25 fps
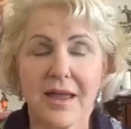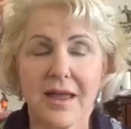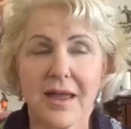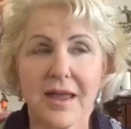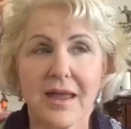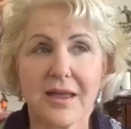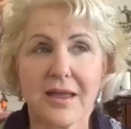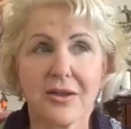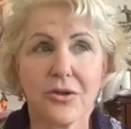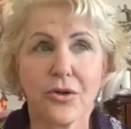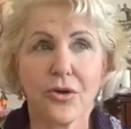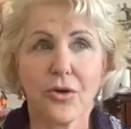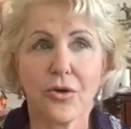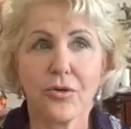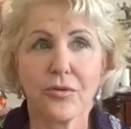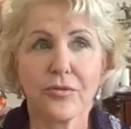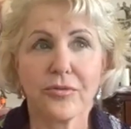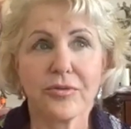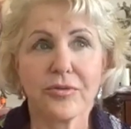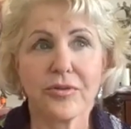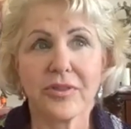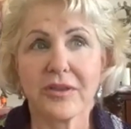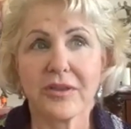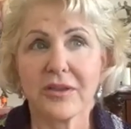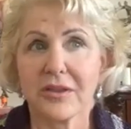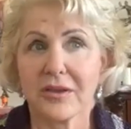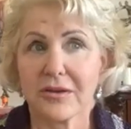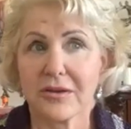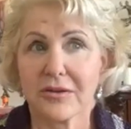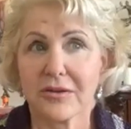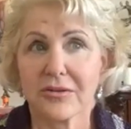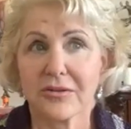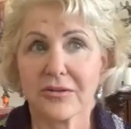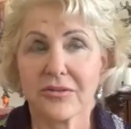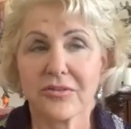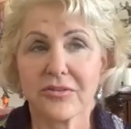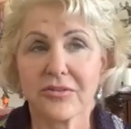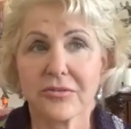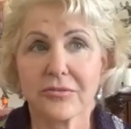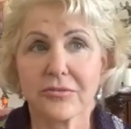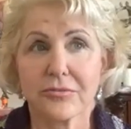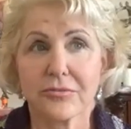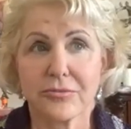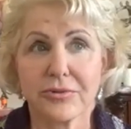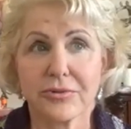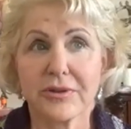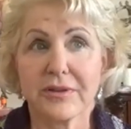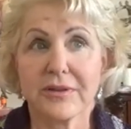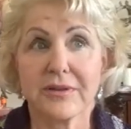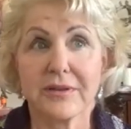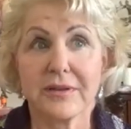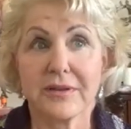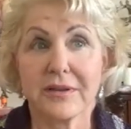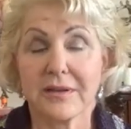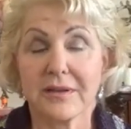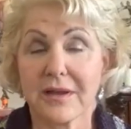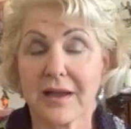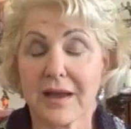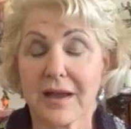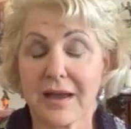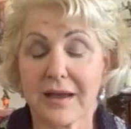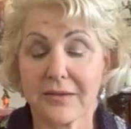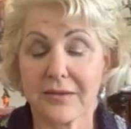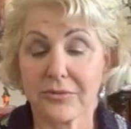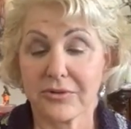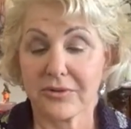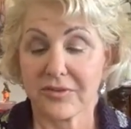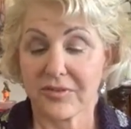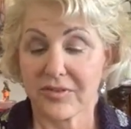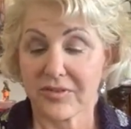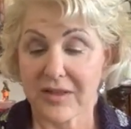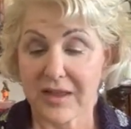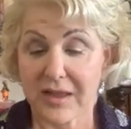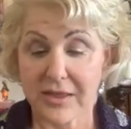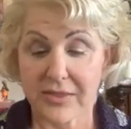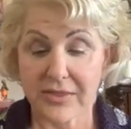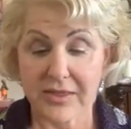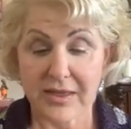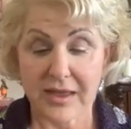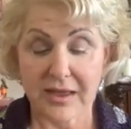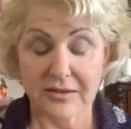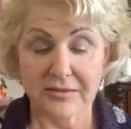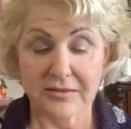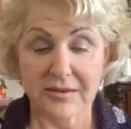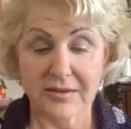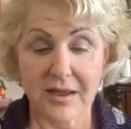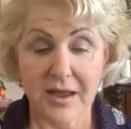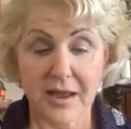And over the years, really, I would say that